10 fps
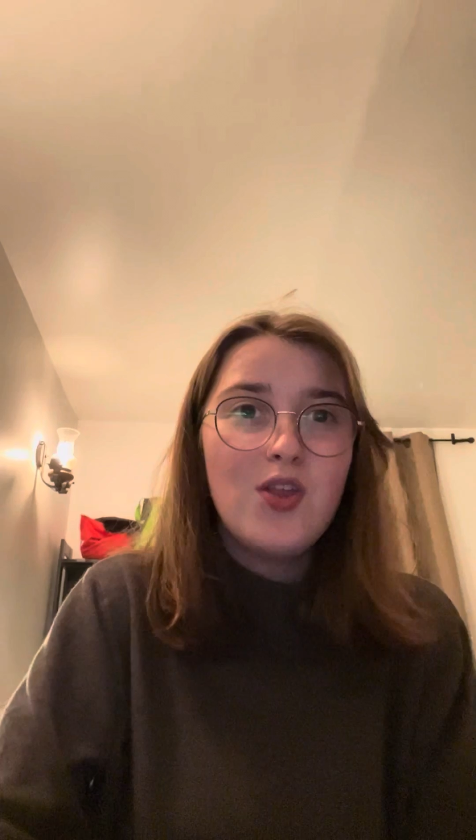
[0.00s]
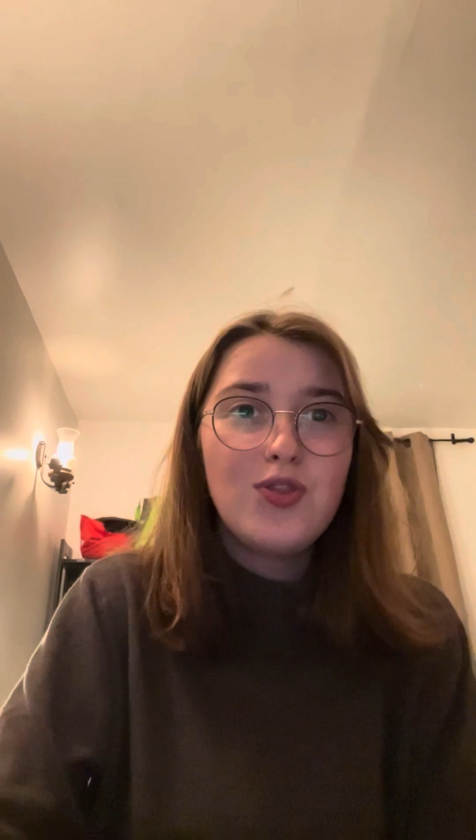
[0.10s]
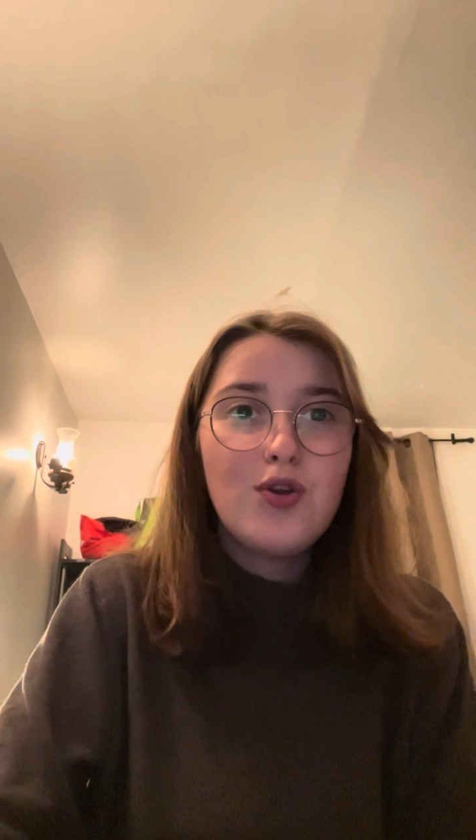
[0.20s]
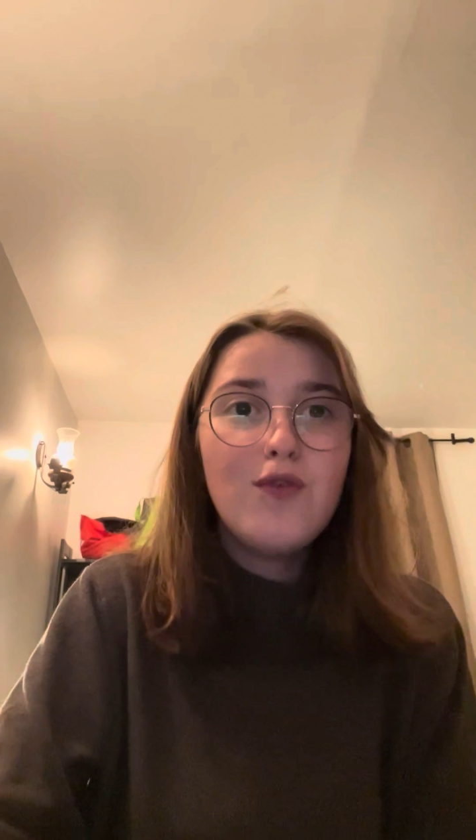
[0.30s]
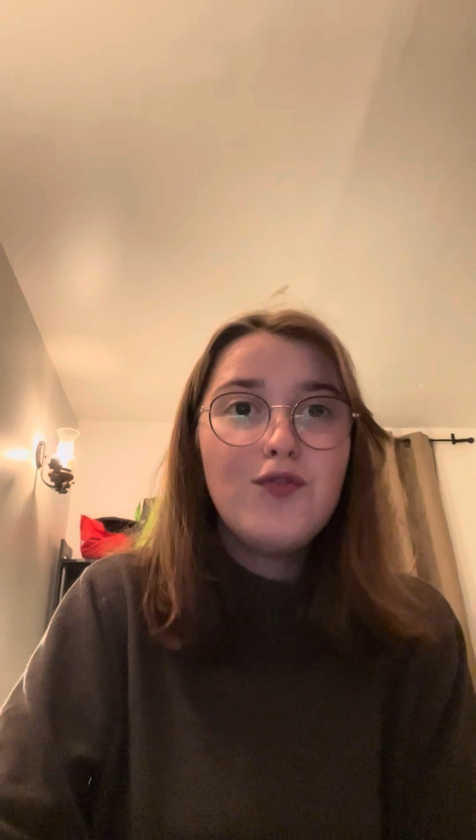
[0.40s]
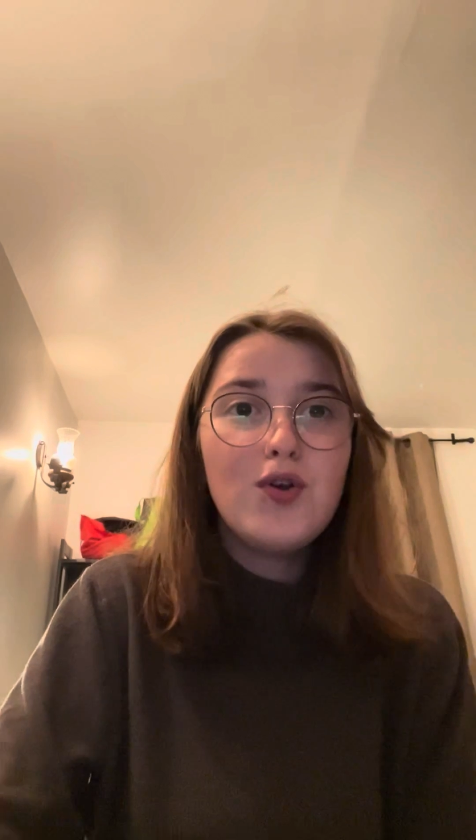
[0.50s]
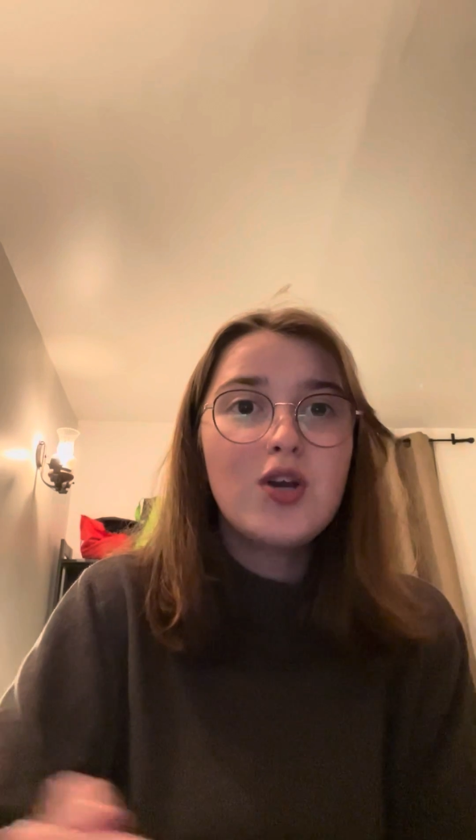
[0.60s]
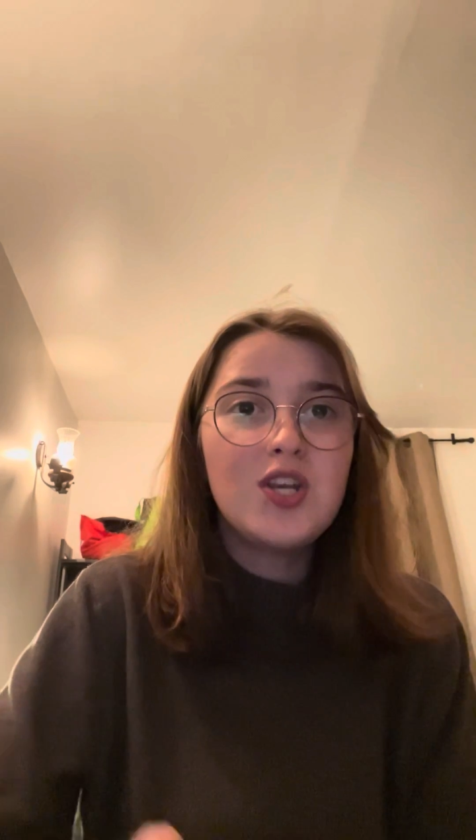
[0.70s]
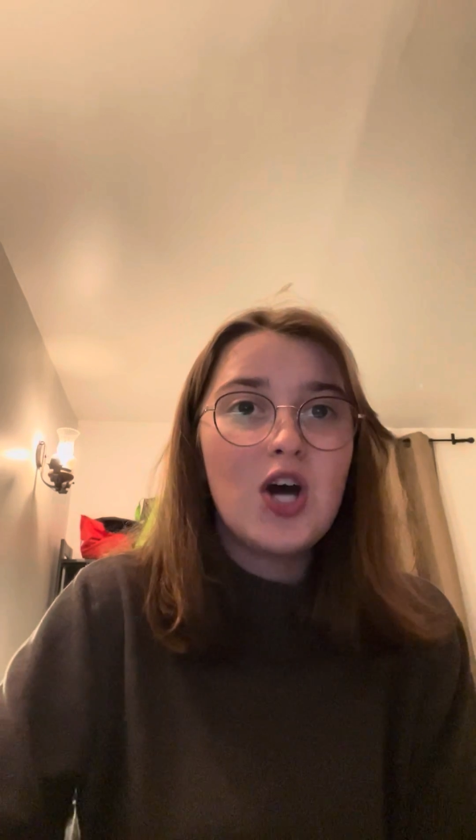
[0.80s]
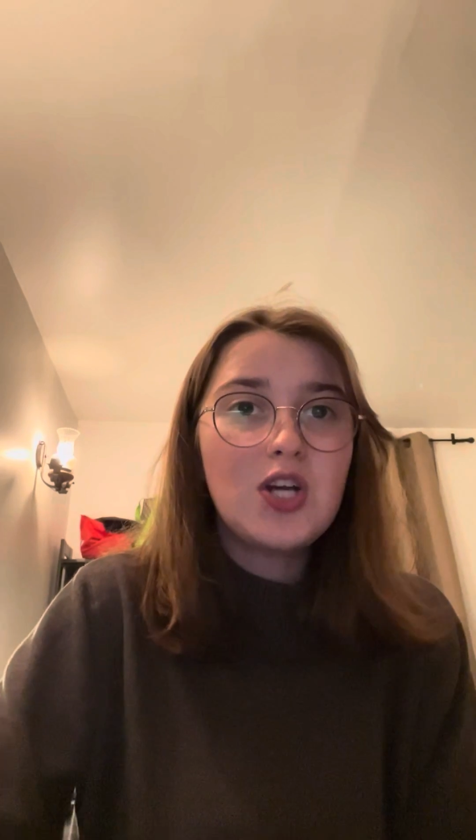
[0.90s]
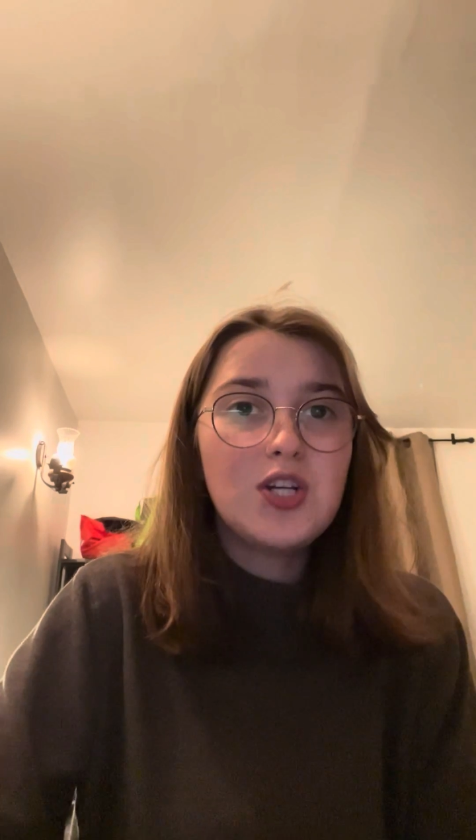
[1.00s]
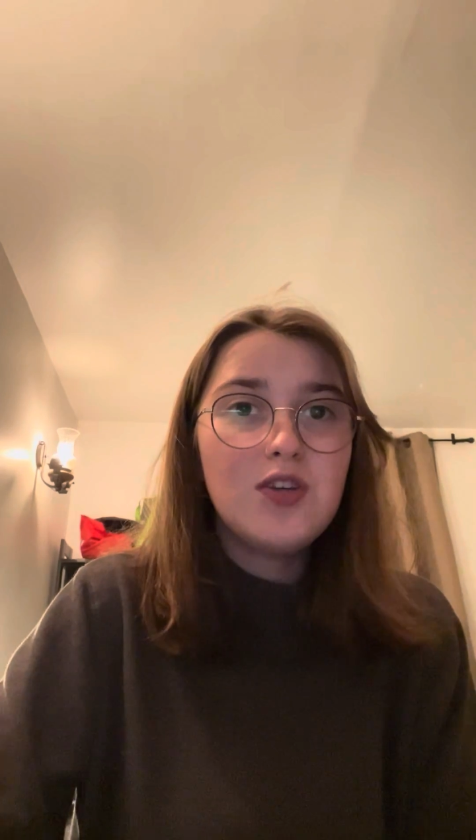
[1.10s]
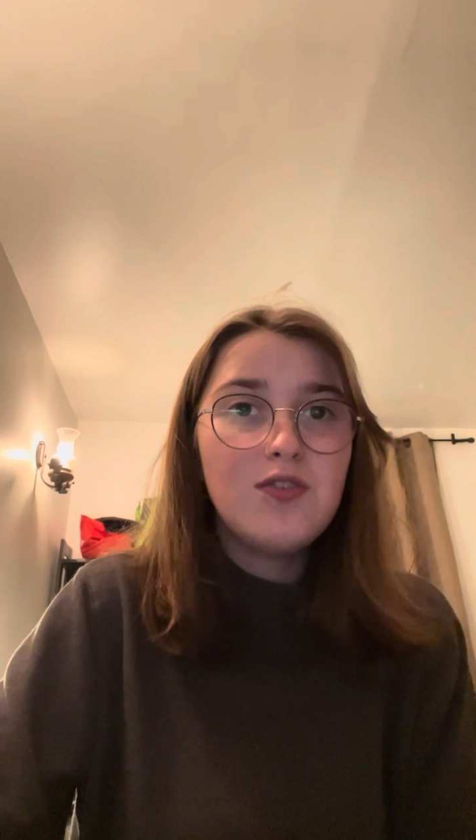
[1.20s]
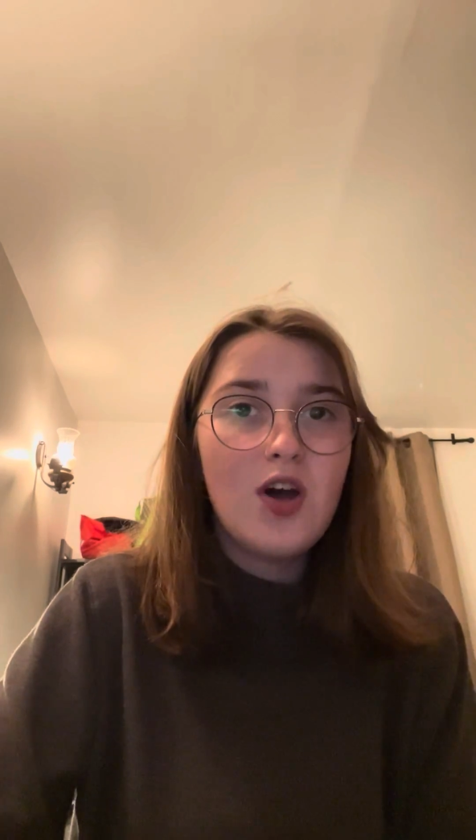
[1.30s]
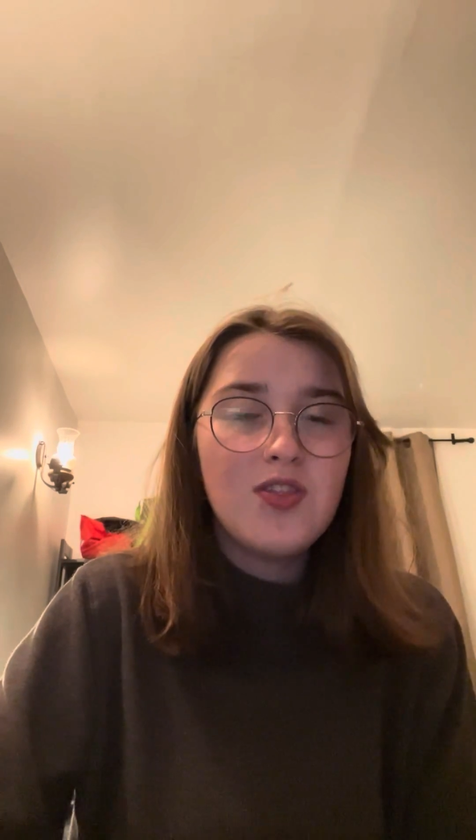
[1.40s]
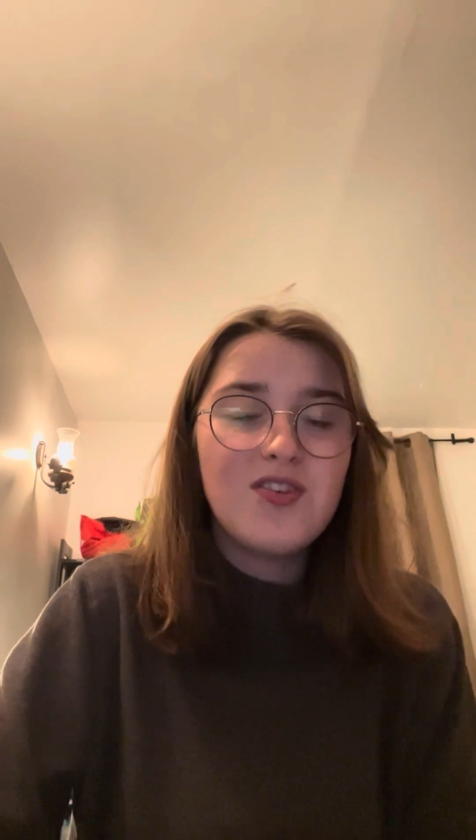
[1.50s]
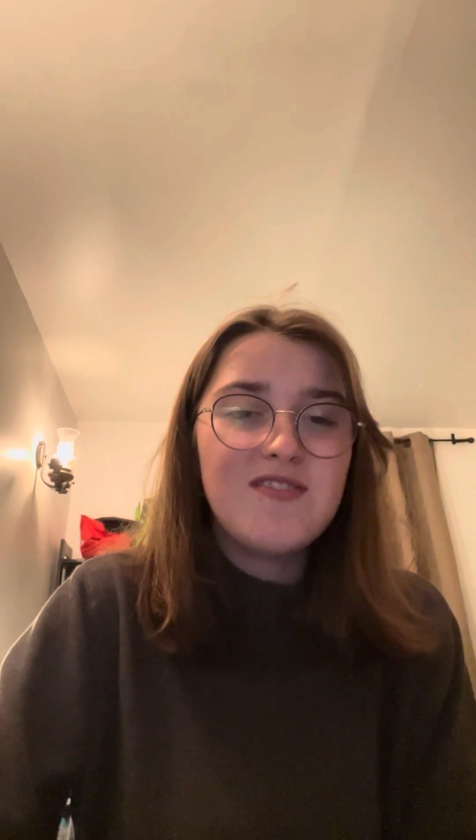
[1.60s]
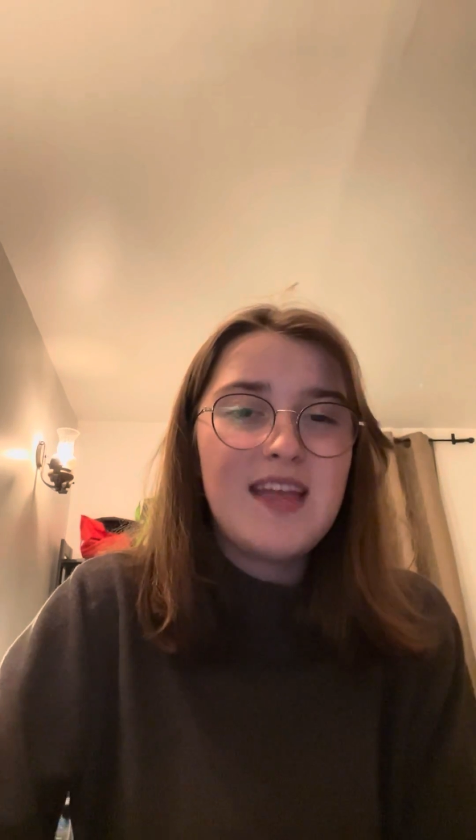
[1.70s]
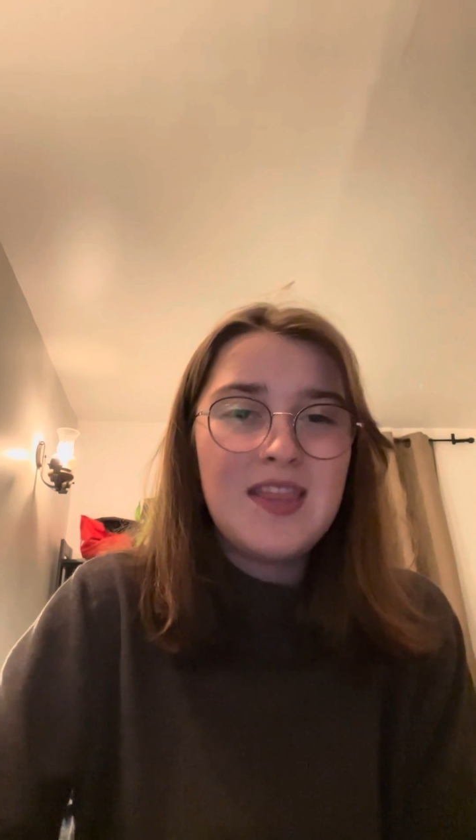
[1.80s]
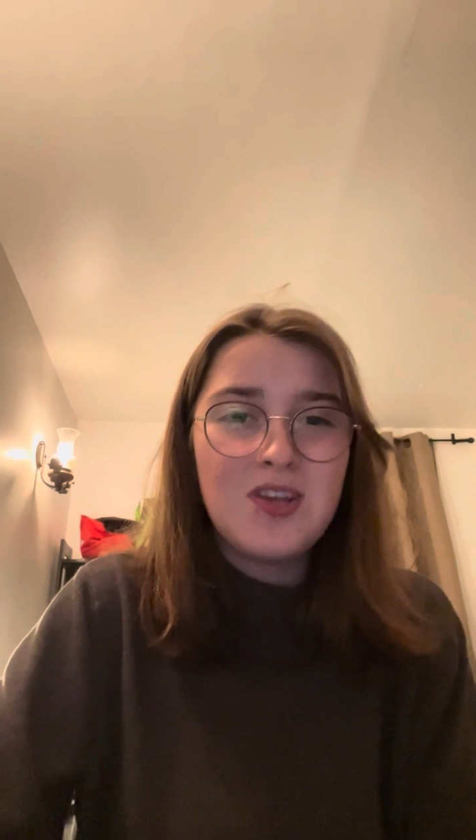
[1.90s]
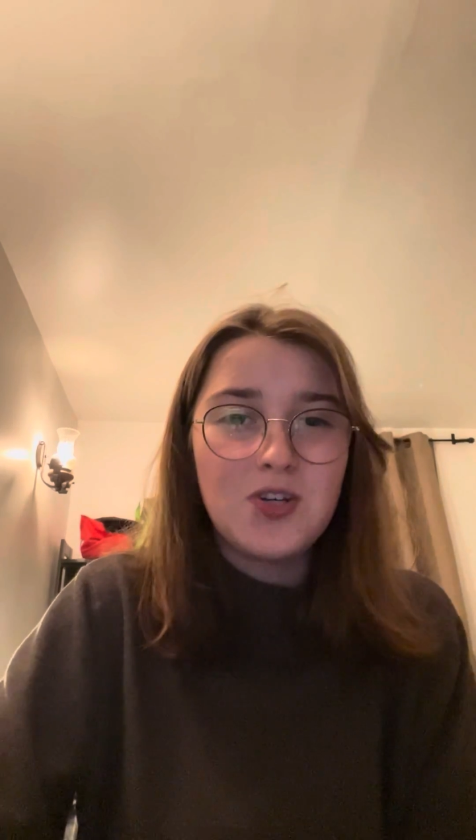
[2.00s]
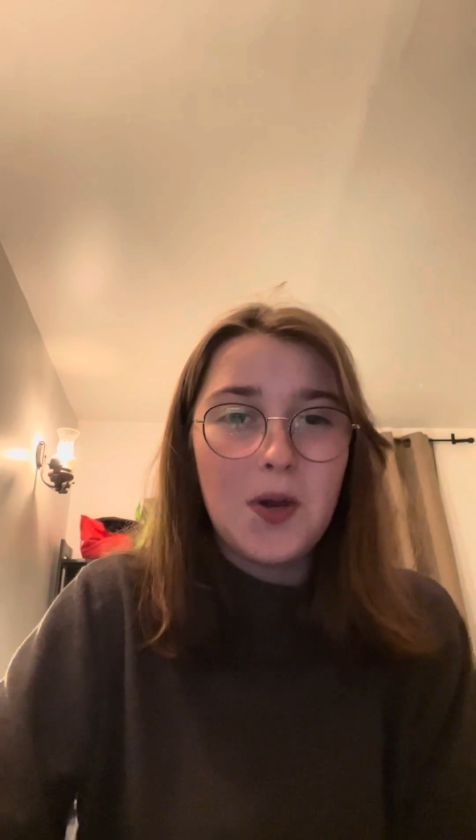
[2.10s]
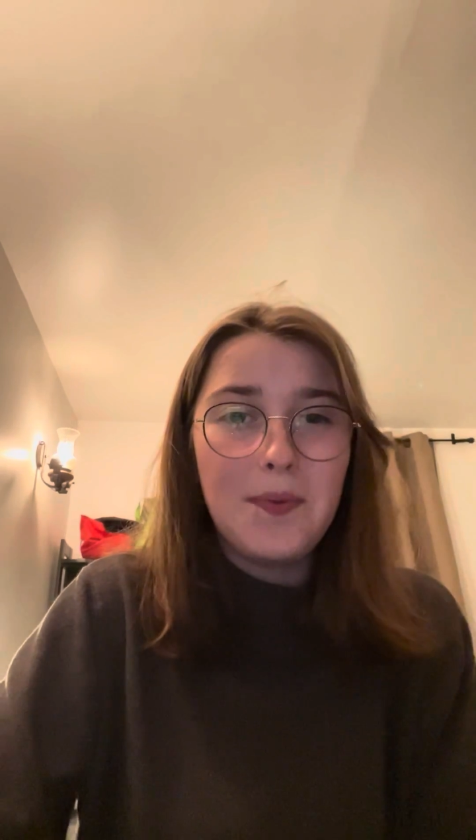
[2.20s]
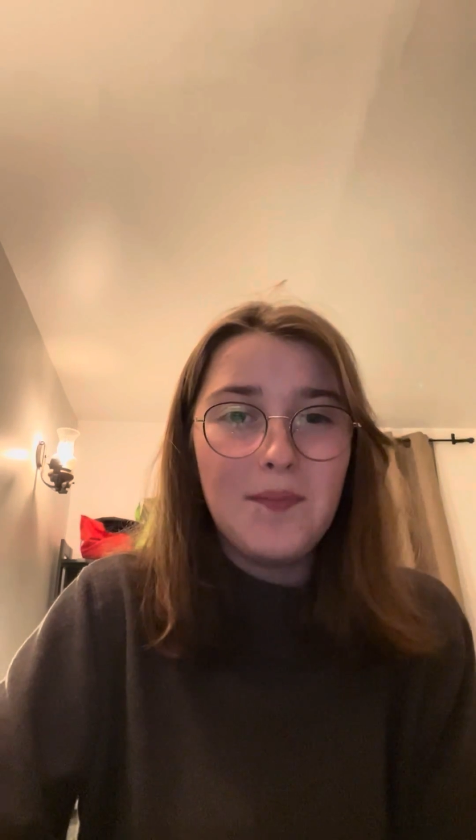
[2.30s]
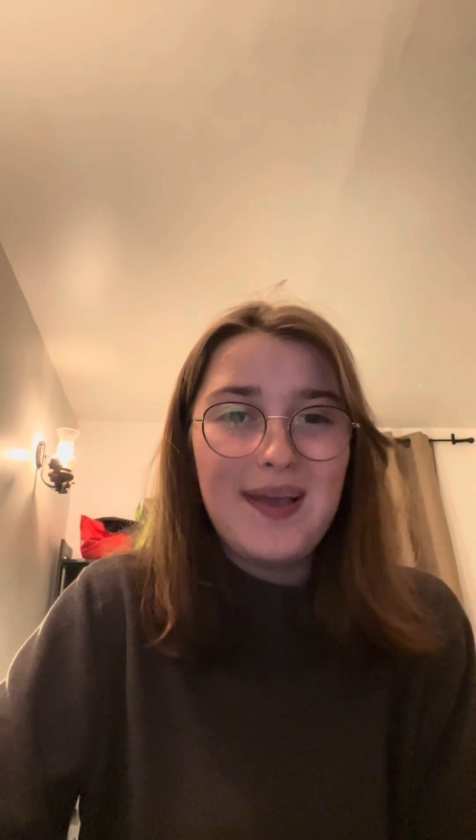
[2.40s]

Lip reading: Too Few Conductors Understand Their Double